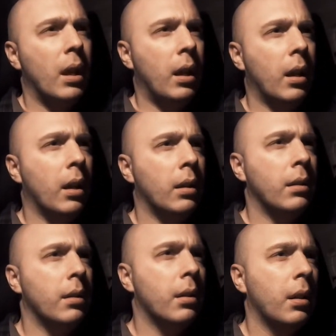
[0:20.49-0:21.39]

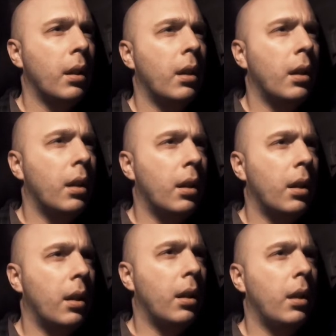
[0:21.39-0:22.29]
And
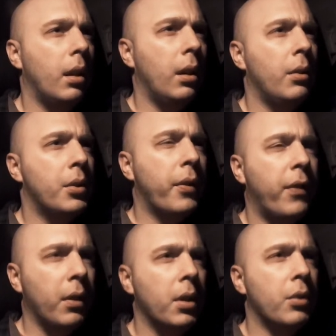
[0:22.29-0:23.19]
it was a
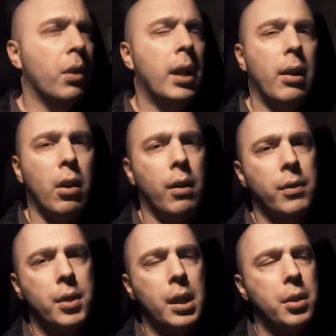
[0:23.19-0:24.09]
fairly drawn out
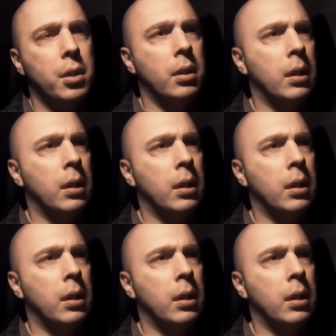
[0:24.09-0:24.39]
conversation,